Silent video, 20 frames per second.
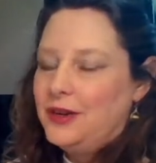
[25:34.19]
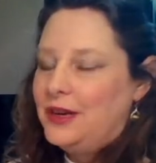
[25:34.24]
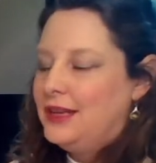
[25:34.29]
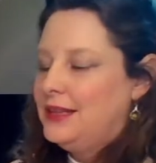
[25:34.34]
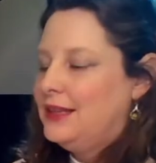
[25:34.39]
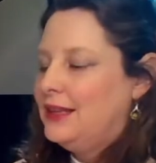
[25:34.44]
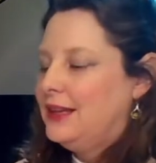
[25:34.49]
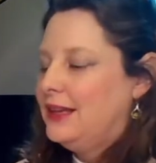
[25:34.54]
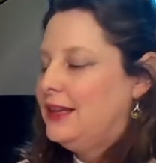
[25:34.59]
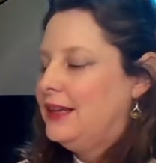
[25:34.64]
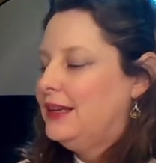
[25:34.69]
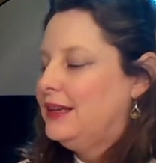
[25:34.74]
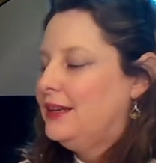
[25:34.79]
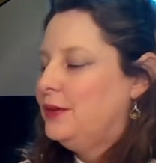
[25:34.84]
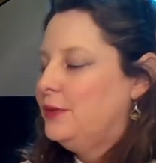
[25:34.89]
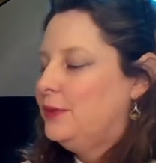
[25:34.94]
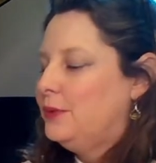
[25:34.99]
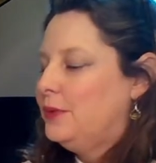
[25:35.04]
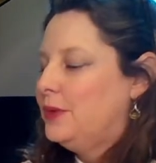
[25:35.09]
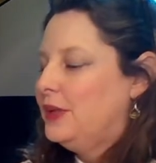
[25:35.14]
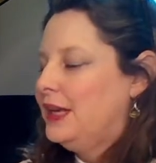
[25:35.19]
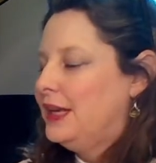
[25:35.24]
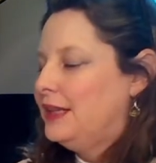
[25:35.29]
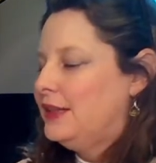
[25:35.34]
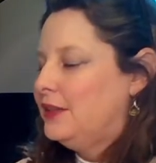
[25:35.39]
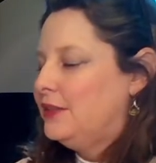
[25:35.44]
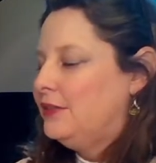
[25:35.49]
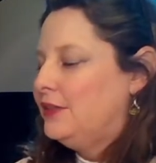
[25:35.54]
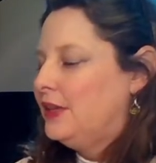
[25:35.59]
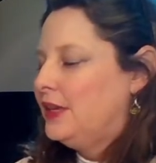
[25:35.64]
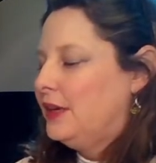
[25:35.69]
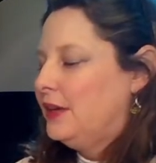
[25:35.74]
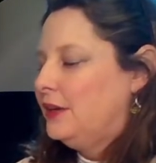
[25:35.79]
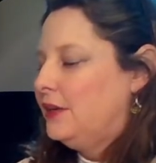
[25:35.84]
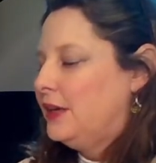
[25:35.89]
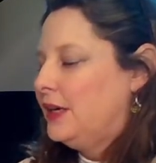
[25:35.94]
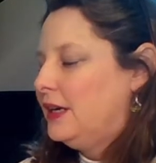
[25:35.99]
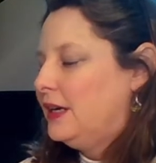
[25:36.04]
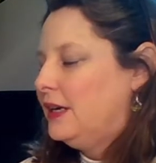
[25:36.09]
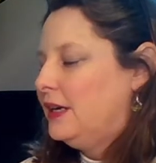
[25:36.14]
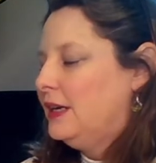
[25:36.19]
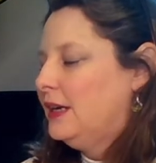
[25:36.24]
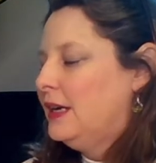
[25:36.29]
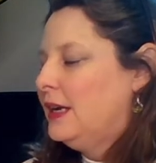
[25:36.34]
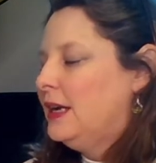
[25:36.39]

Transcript: and then we'll end the video here.